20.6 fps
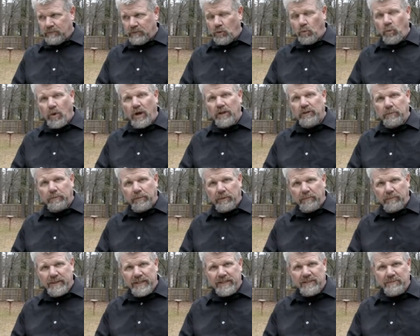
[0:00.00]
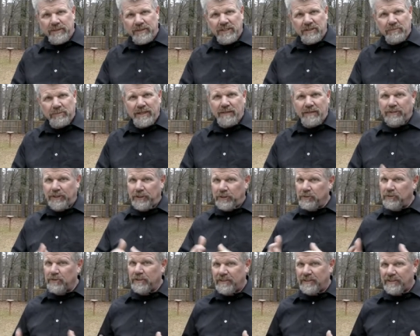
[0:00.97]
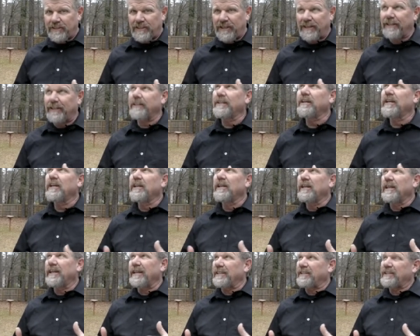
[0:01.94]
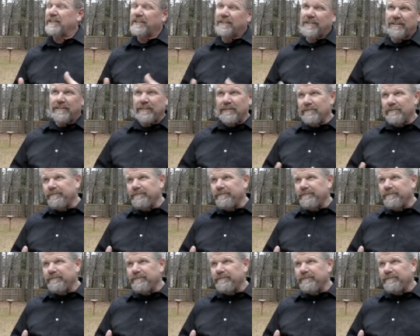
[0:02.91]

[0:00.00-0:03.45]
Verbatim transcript: the weather permits me to be able to do this today. It's